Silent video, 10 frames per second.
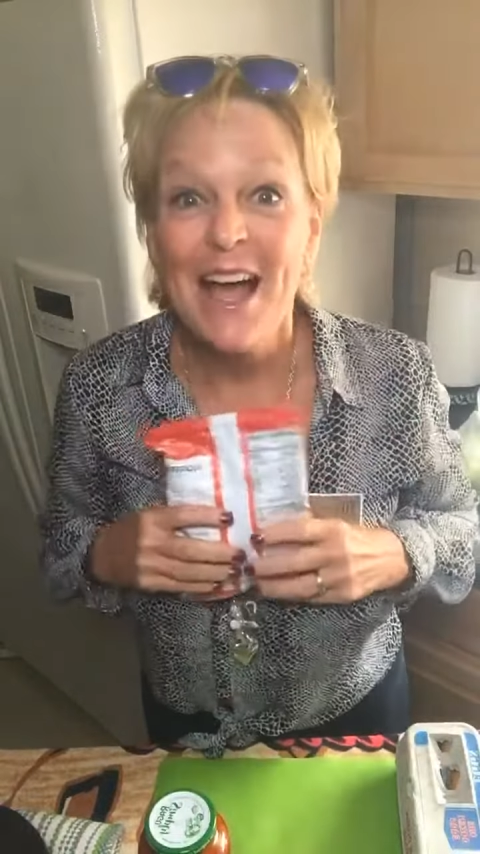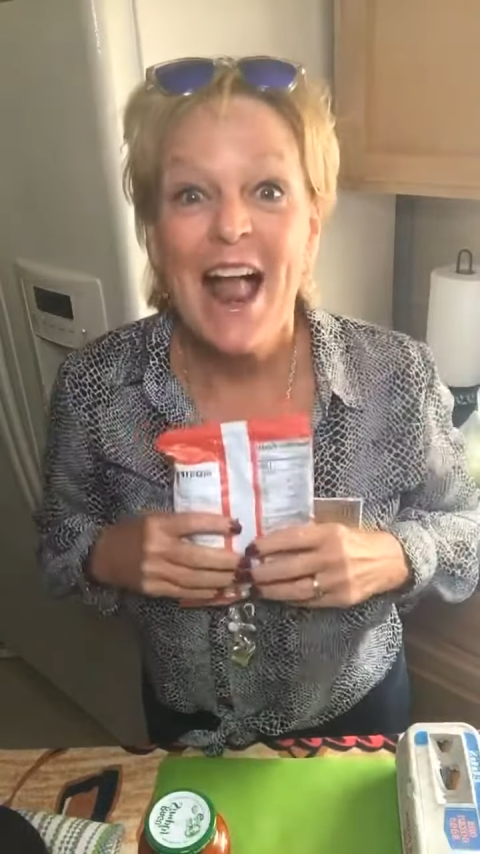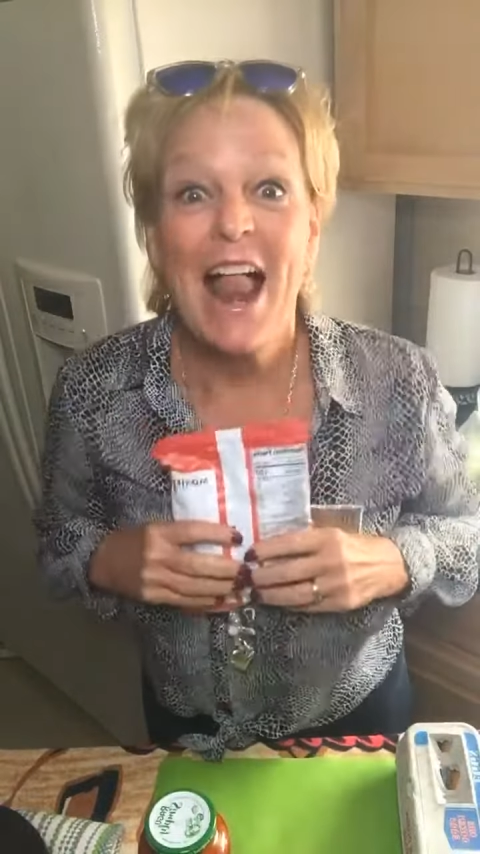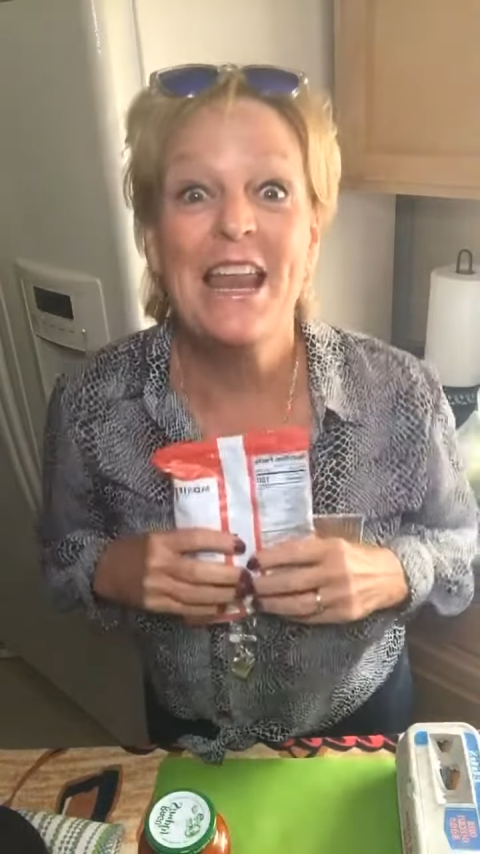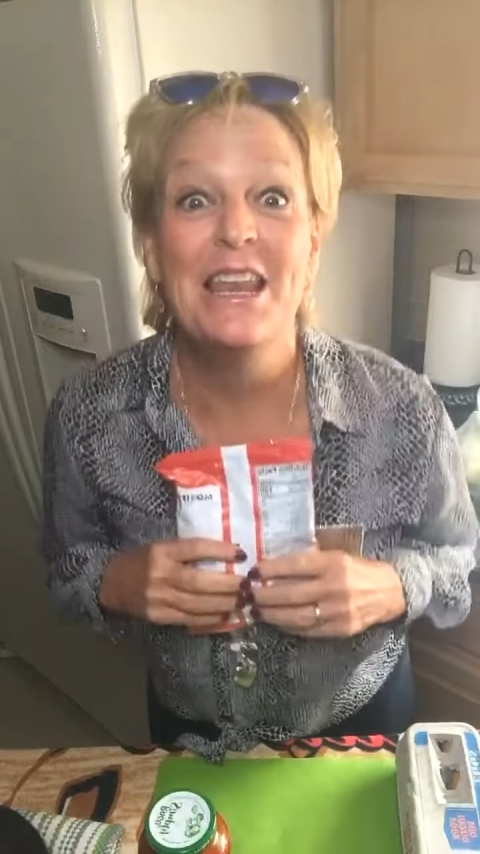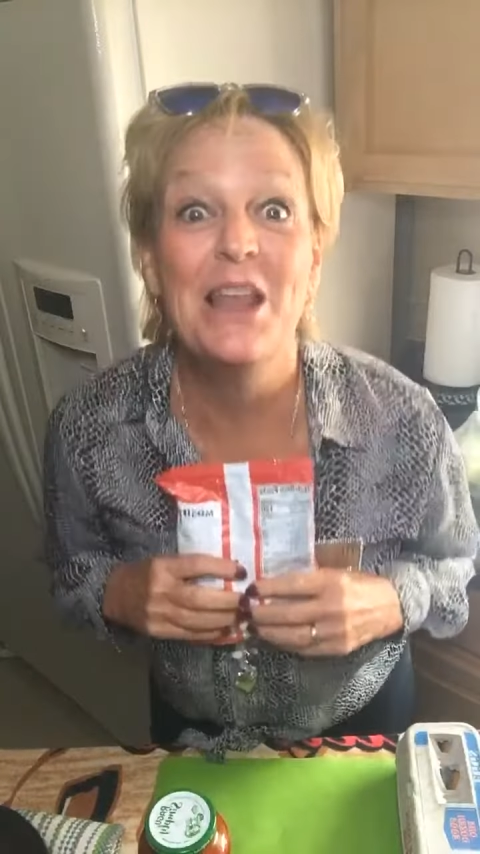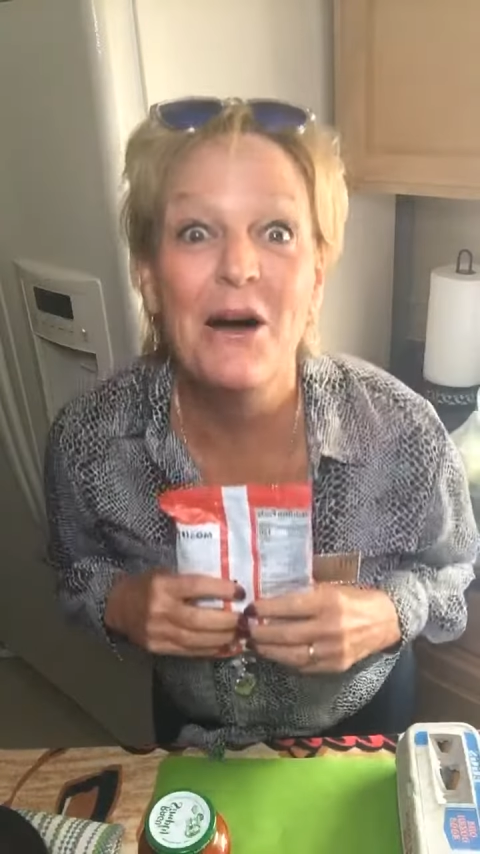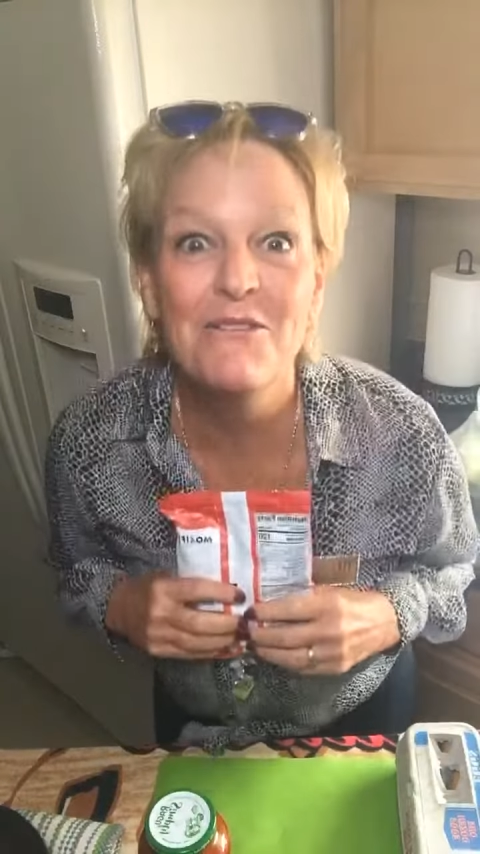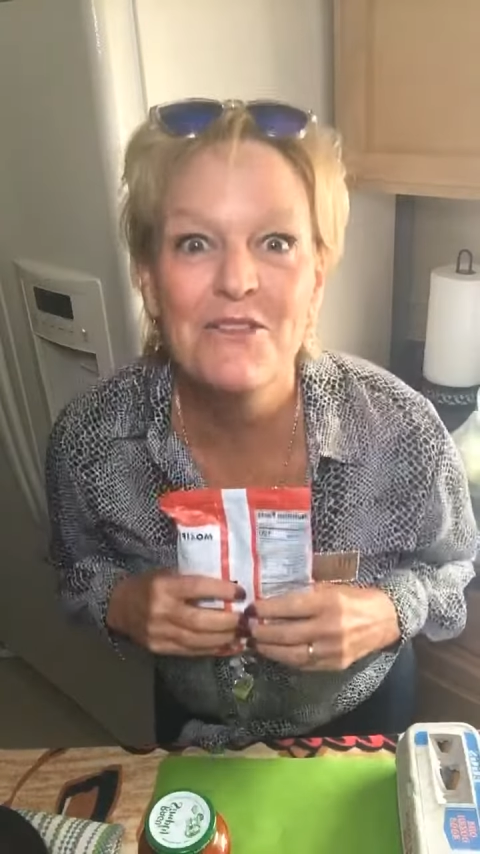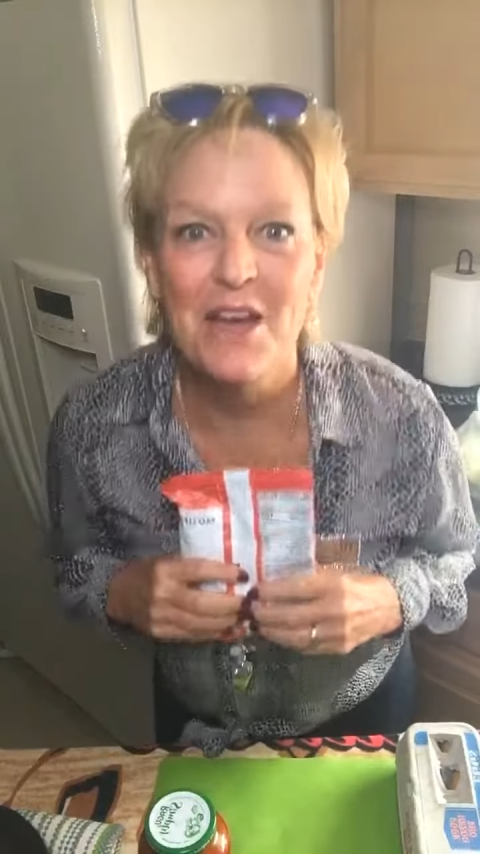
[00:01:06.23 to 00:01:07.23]
I
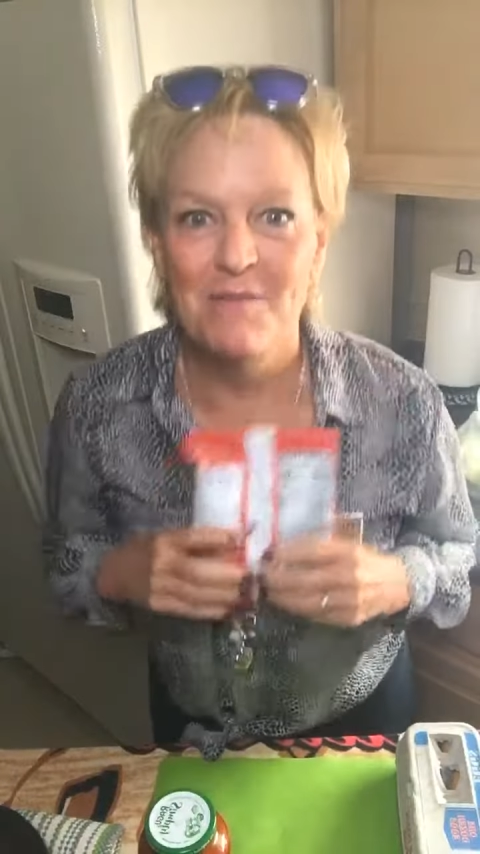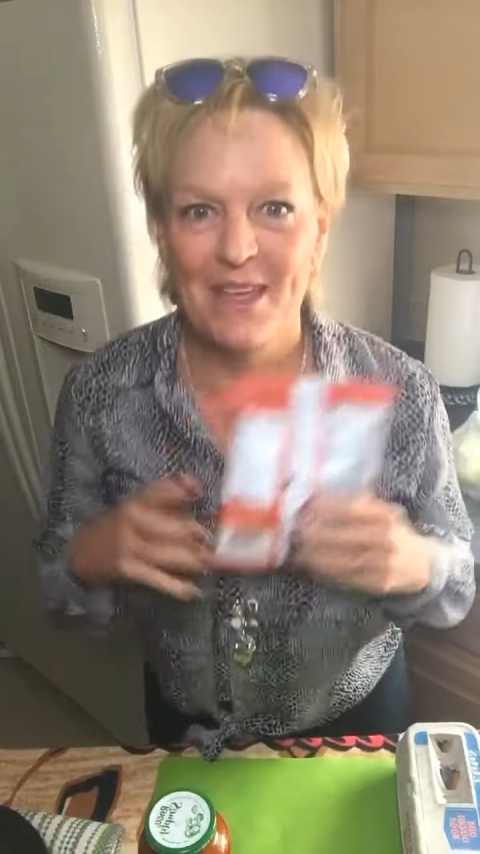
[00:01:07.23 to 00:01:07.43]
love them. They